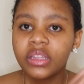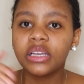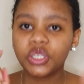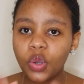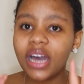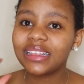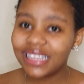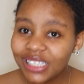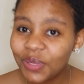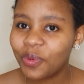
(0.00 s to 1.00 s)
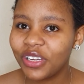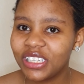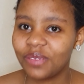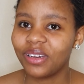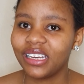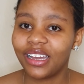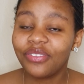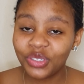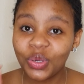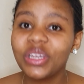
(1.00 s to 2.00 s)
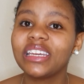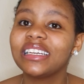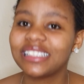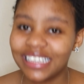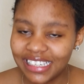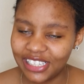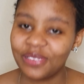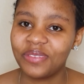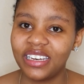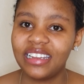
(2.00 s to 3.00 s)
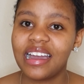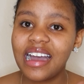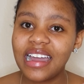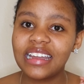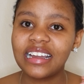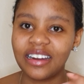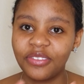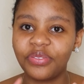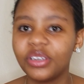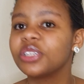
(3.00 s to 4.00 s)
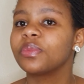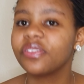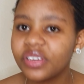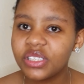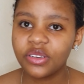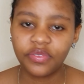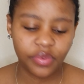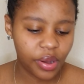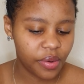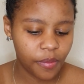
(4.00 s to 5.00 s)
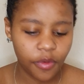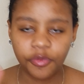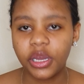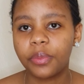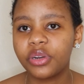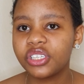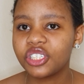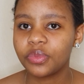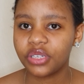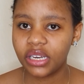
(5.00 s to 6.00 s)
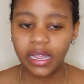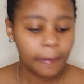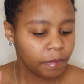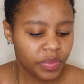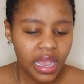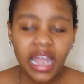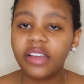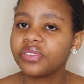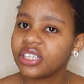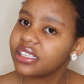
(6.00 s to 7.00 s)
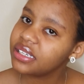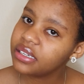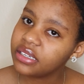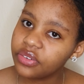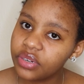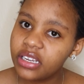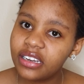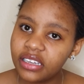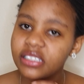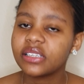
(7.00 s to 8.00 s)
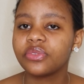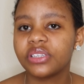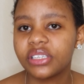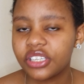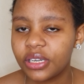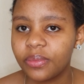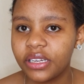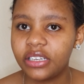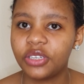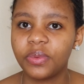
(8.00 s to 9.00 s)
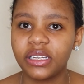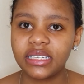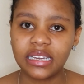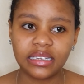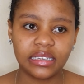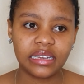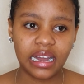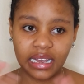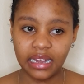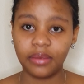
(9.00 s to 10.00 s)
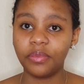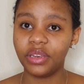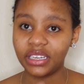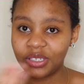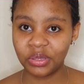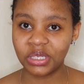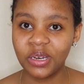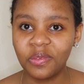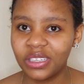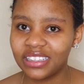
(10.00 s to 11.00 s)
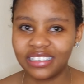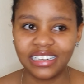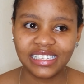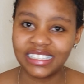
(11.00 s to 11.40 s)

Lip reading: So at this point in my life, 2 years in Germany, I have finished my first year of my apprenticeship training. I have started a degree in nursing research and management, and I am yet to see what the next